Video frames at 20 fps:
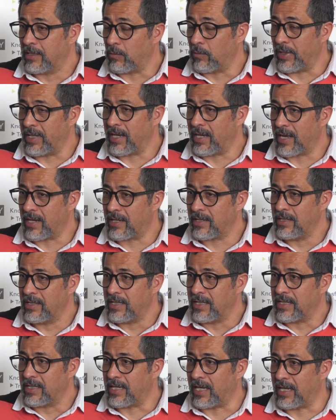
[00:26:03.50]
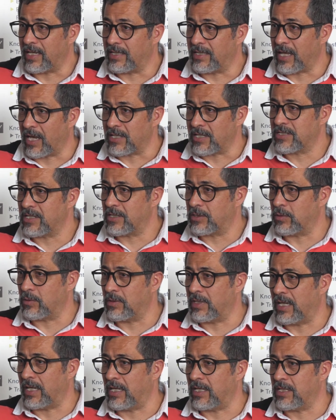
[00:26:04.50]
we are heritage
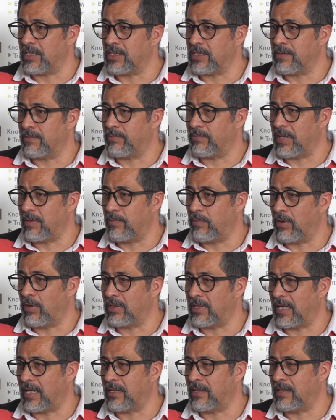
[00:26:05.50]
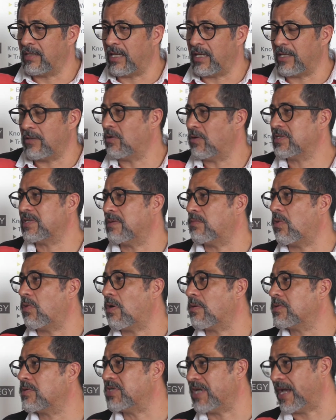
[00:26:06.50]
to the people that they wasn't
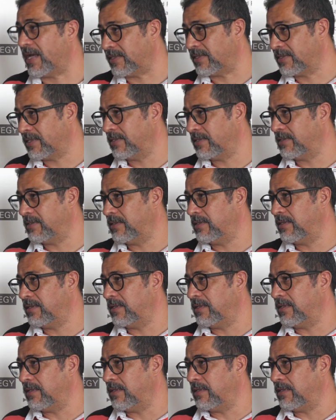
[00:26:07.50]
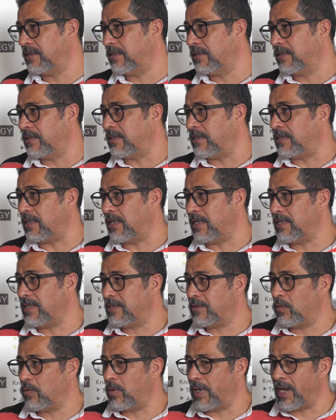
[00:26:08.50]
born yet?
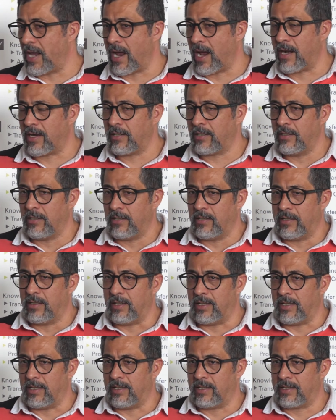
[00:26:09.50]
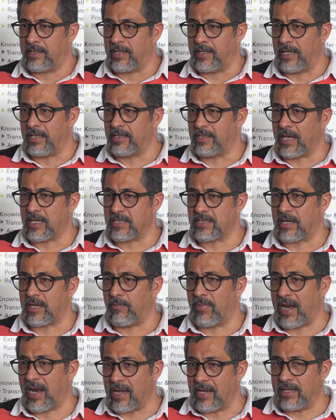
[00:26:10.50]
We are a heritage a
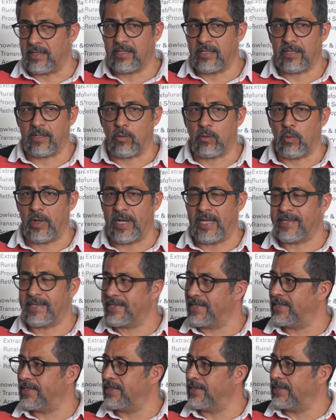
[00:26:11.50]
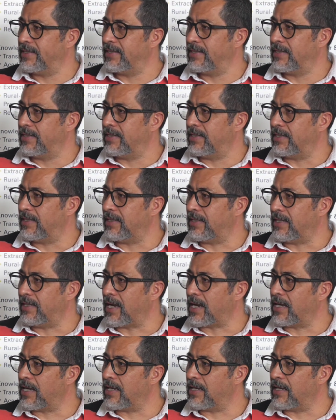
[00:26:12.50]
planet with
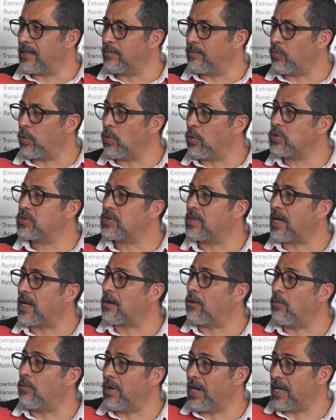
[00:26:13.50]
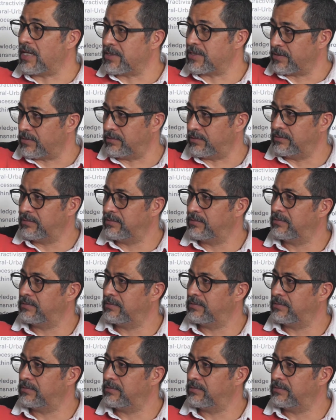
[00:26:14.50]
pollution accumulation,